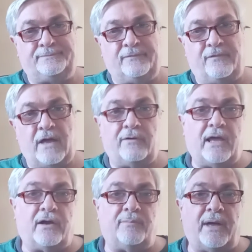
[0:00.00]
found
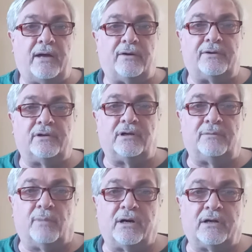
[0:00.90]
out about
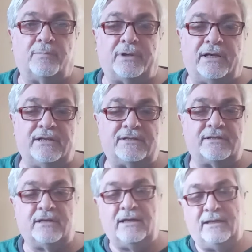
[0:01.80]
on
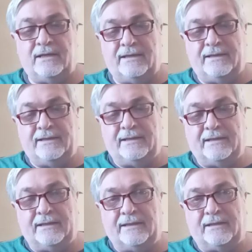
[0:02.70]
Marketplace,
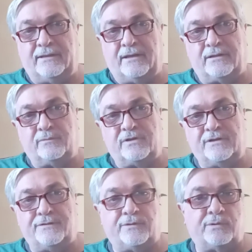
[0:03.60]
and I thought
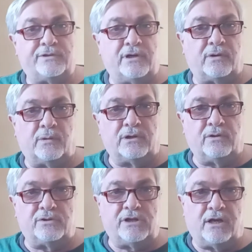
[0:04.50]
since I was there I would
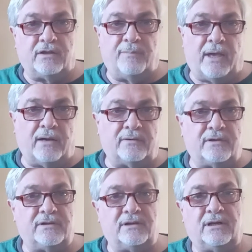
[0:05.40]
go check them
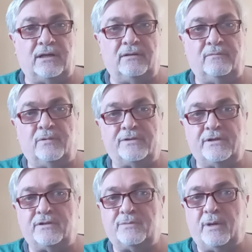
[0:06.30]
out. I wasn't
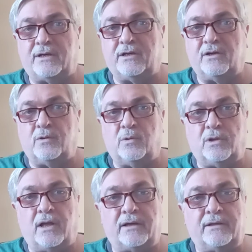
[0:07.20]
expecting a whole
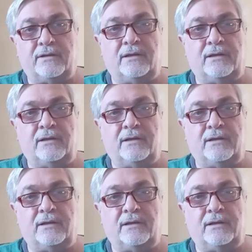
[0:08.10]
lot,